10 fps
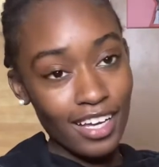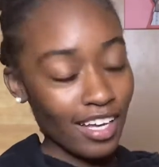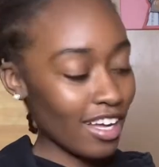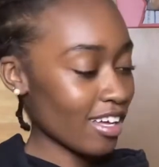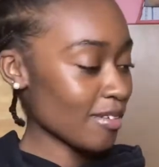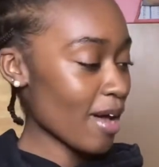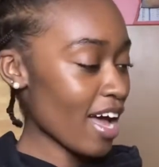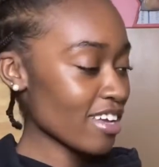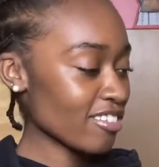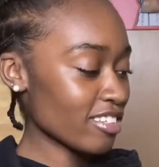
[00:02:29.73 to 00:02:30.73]
uh,
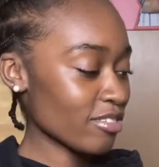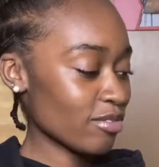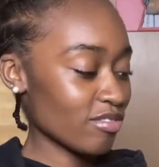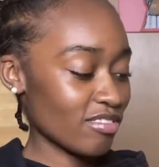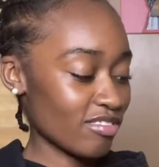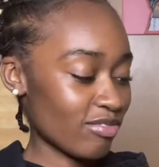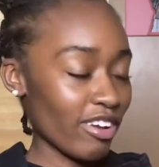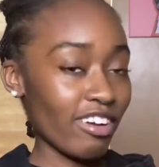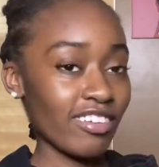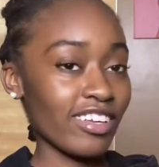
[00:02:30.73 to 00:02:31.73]
i use it
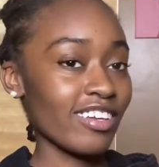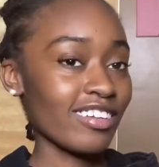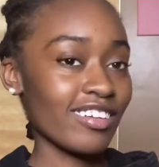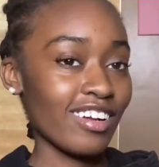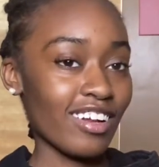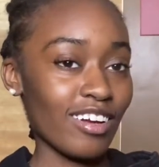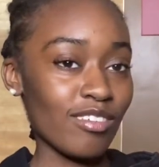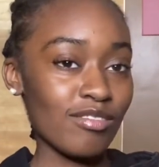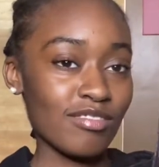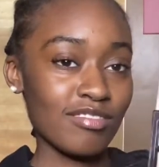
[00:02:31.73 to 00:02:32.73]
fairly enough
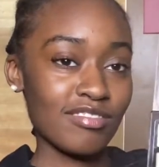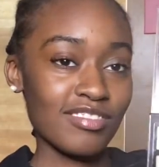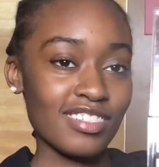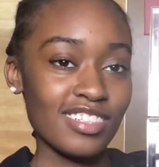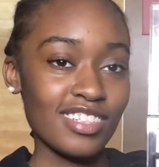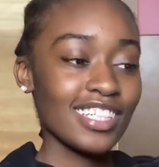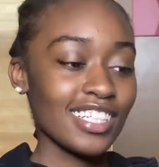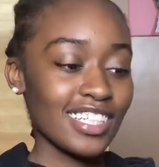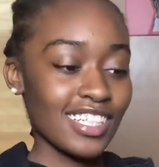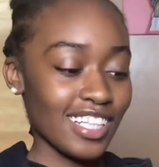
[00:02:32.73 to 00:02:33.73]

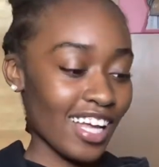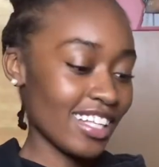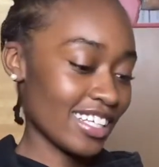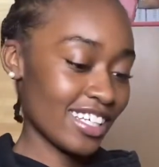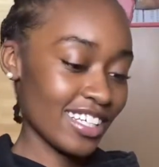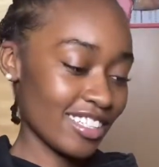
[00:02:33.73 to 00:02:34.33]
i like it